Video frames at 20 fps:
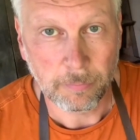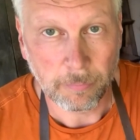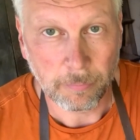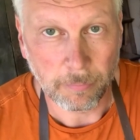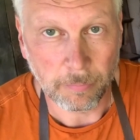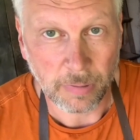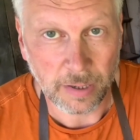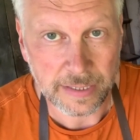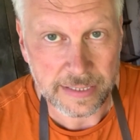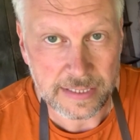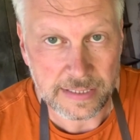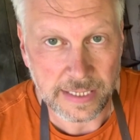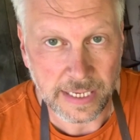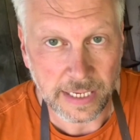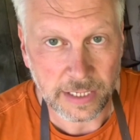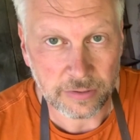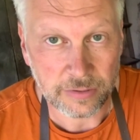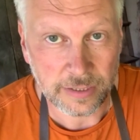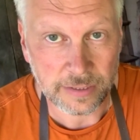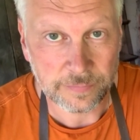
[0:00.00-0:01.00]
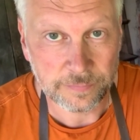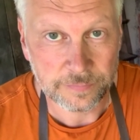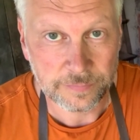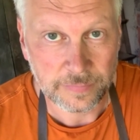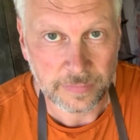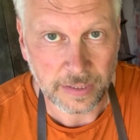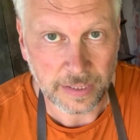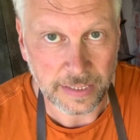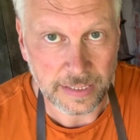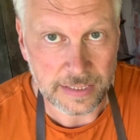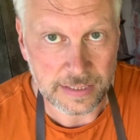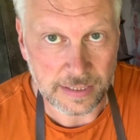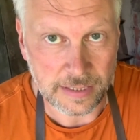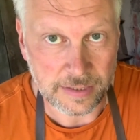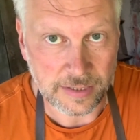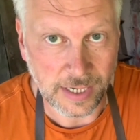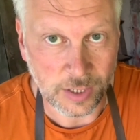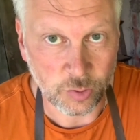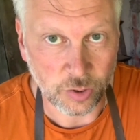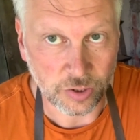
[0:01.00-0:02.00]
My secret is the
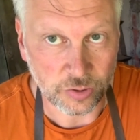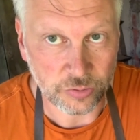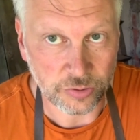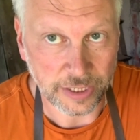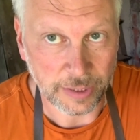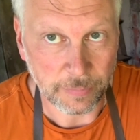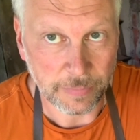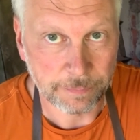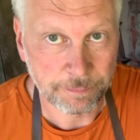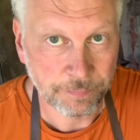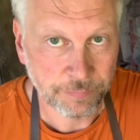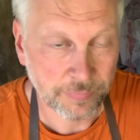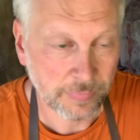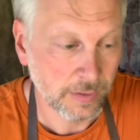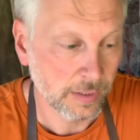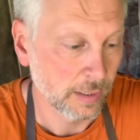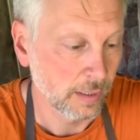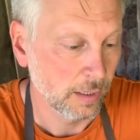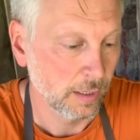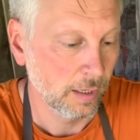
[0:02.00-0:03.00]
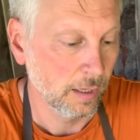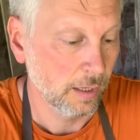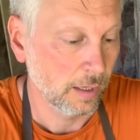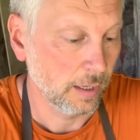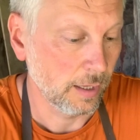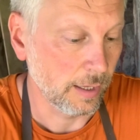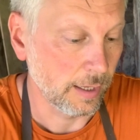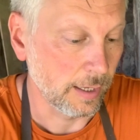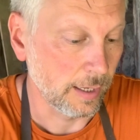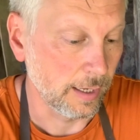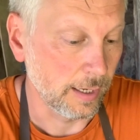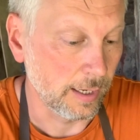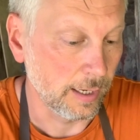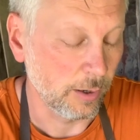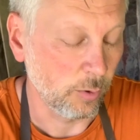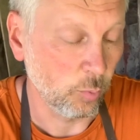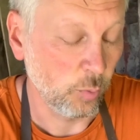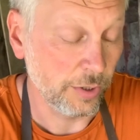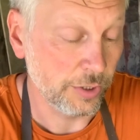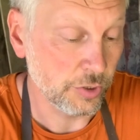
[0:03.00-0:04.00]
sour cream.
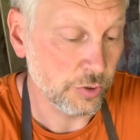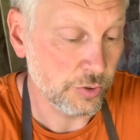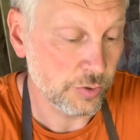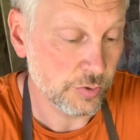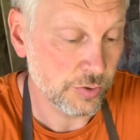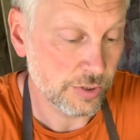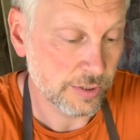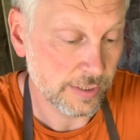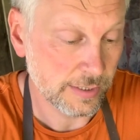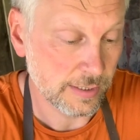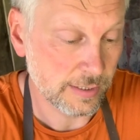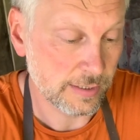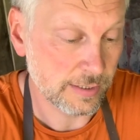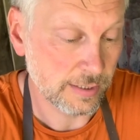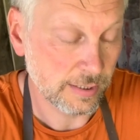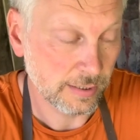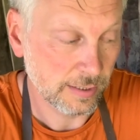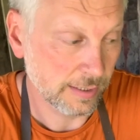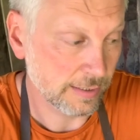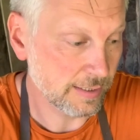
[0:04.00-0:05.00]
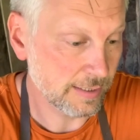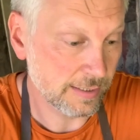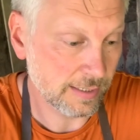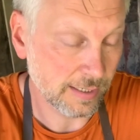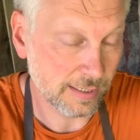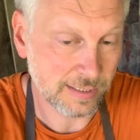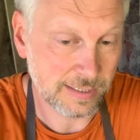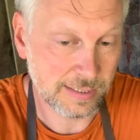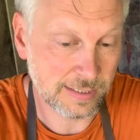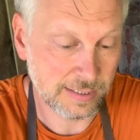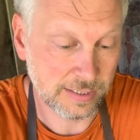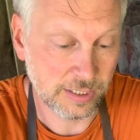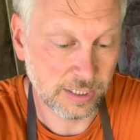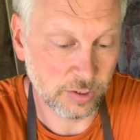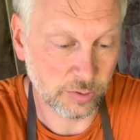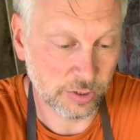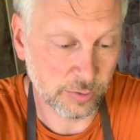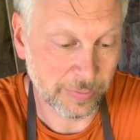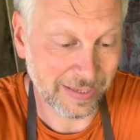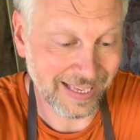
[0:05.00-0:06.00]
When you use this, it's not
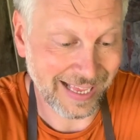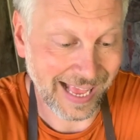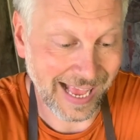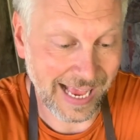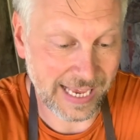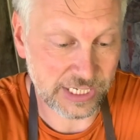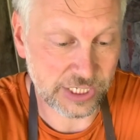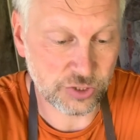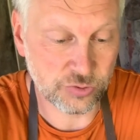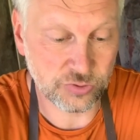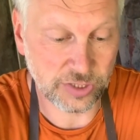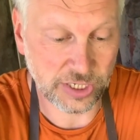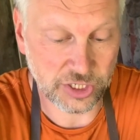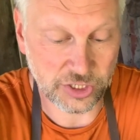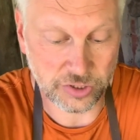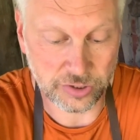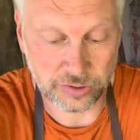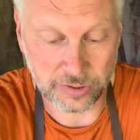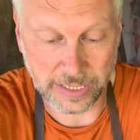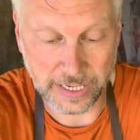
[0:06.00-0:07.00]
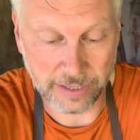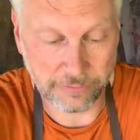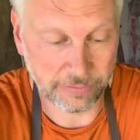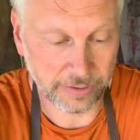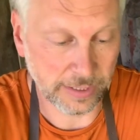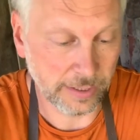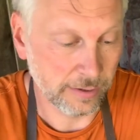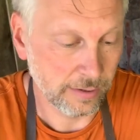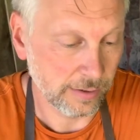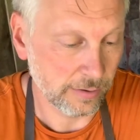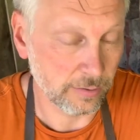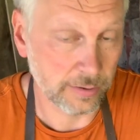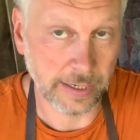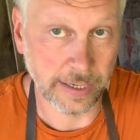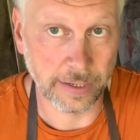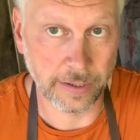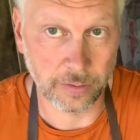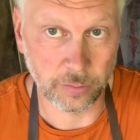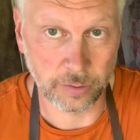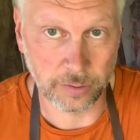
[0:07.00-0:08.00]
going to be as rich or heavy
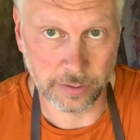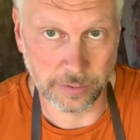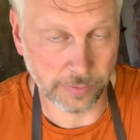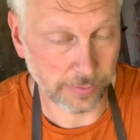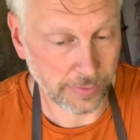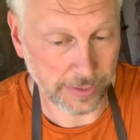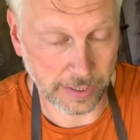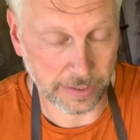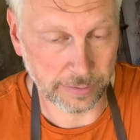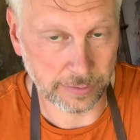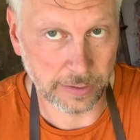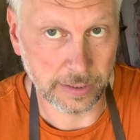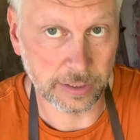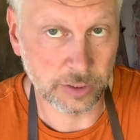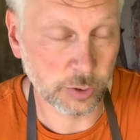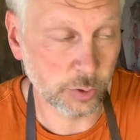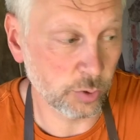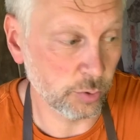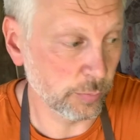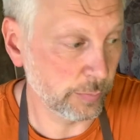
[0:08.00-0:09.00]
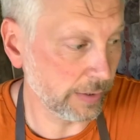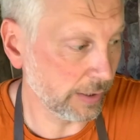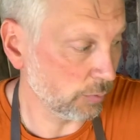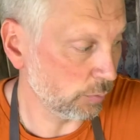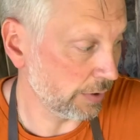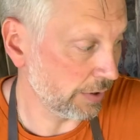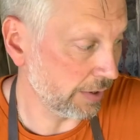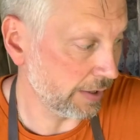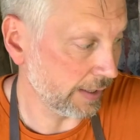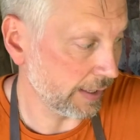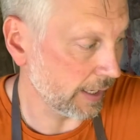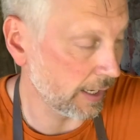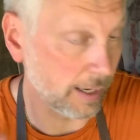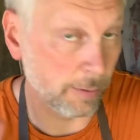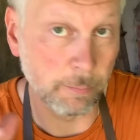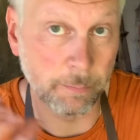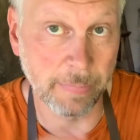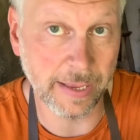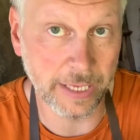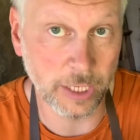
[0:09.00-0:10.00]
than it could be with the
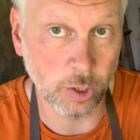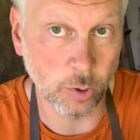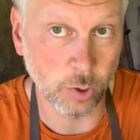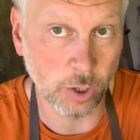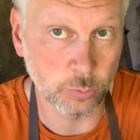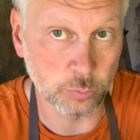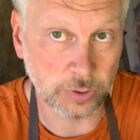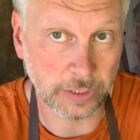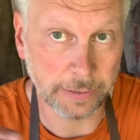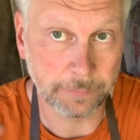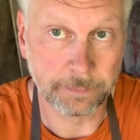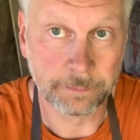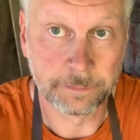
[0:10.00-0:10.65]
mayo only.